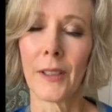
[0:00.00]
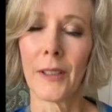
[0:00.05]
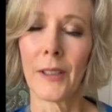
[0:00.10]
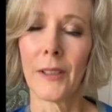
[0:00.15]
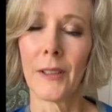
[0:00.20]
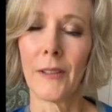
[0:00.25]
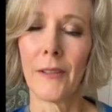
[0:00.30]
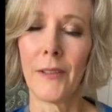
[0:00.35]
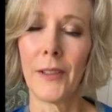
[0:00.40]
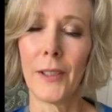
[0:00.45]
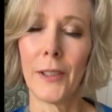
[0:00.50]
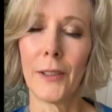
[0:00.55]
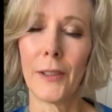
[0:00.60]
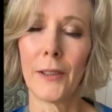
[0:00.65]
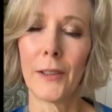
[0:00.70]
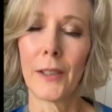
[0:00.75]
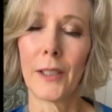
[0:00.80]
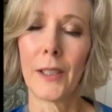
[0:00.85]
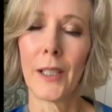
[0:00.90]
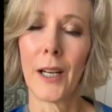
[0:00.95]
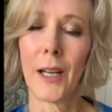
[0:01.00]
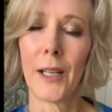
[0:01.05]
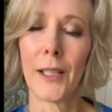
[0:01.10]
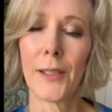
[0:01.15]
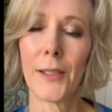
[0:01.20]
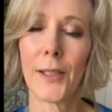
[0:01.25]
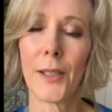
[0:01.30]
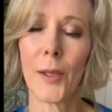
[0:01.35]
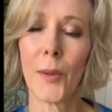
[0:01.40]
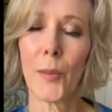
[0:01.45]
Feel
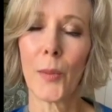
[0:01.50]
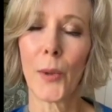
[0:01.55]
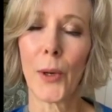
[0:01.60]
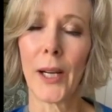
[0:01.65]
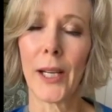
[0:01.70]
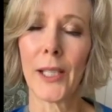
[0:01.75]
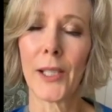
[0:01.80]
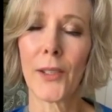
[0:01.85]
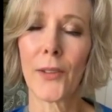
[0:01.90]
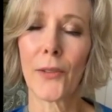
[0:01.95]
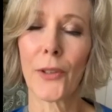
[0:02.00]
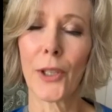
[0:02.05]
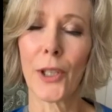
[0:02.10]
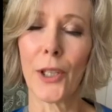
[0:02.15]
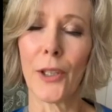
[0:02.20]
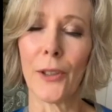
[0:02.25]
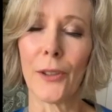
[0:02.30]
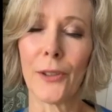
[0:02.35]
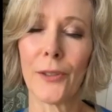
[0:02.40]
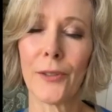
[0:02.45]
God's embrace for you.